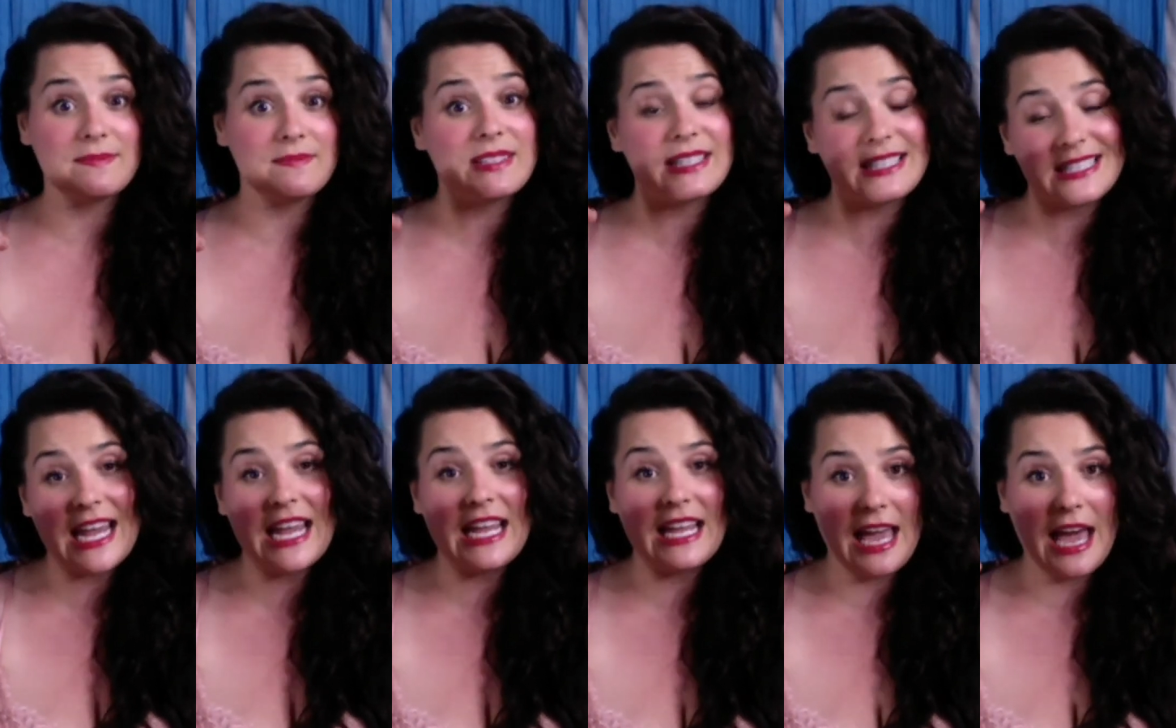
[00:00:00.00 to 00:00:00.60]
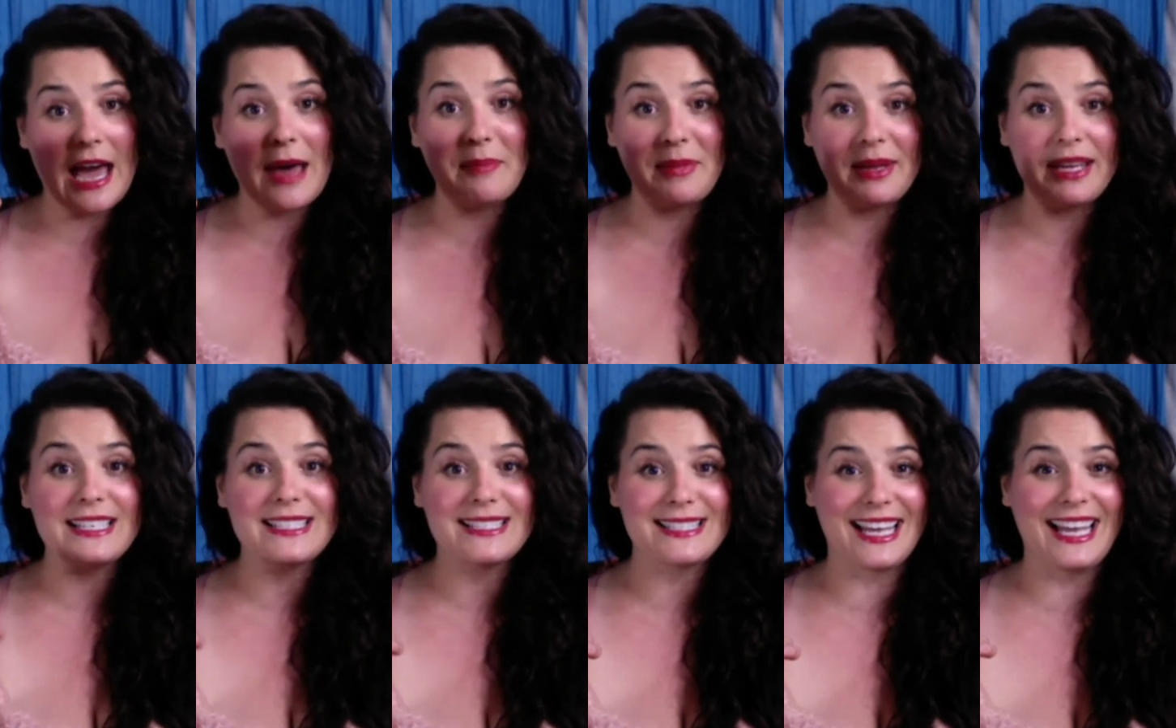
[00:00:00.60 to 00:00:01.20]
staying happy
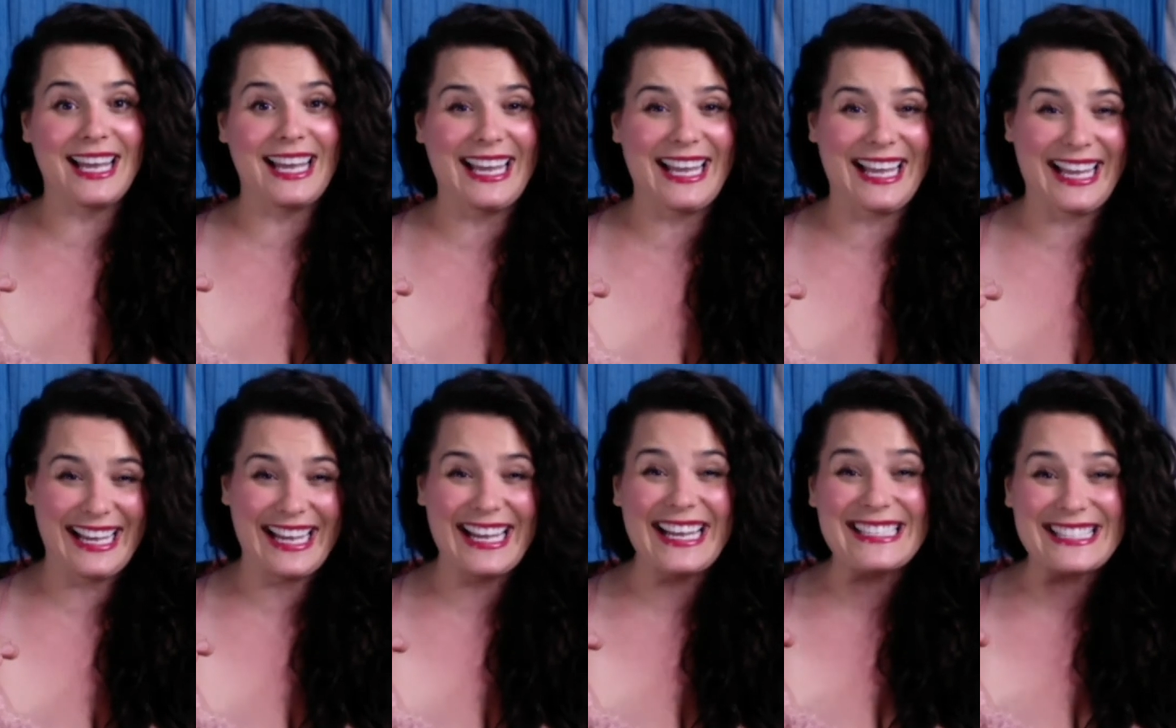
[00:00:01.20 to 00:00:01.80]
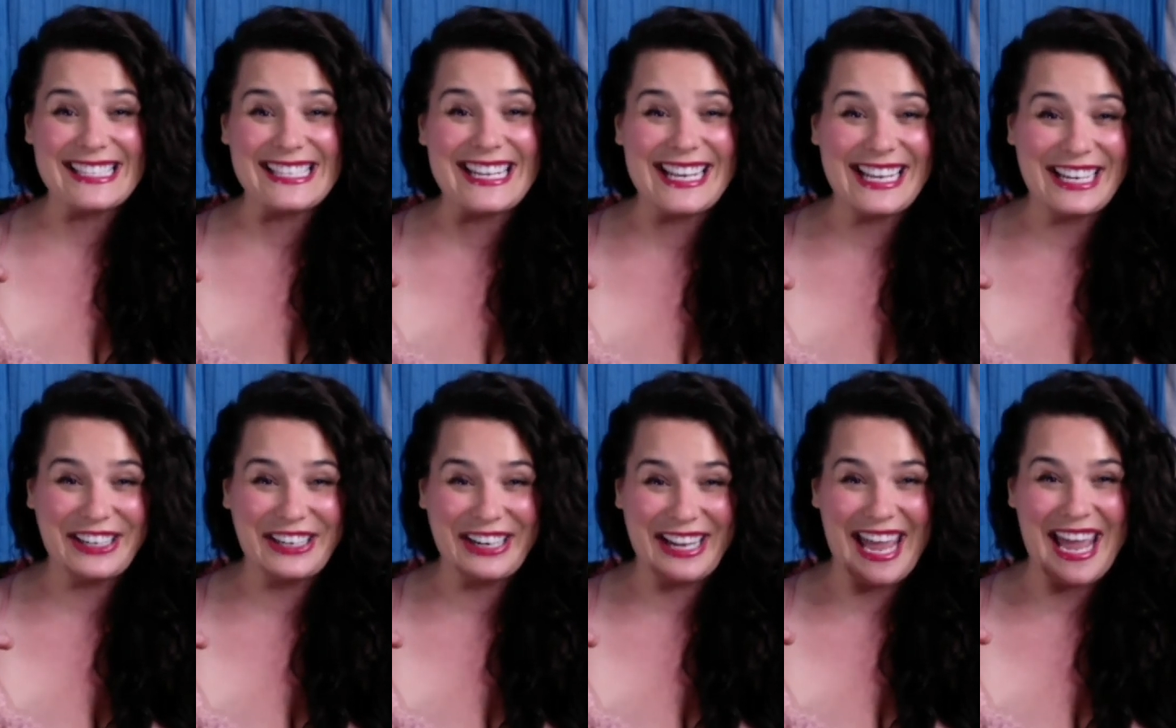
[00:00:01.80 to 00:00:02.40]
is it's an
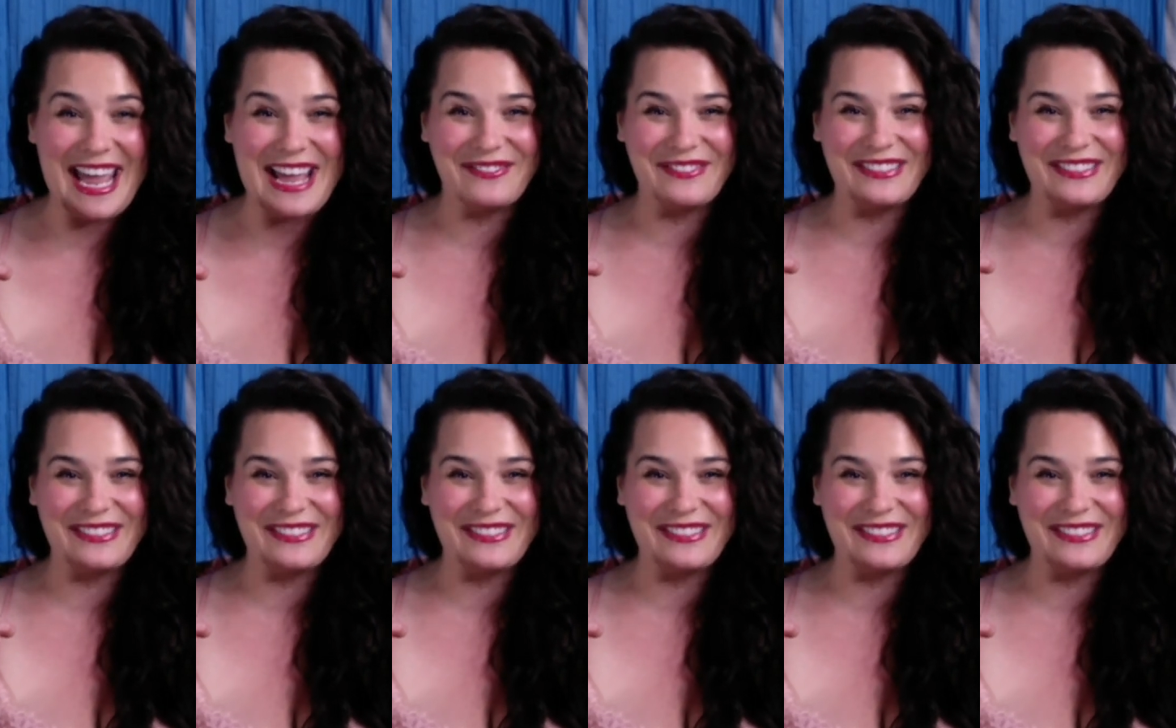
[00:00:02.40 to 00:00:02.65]
inner game.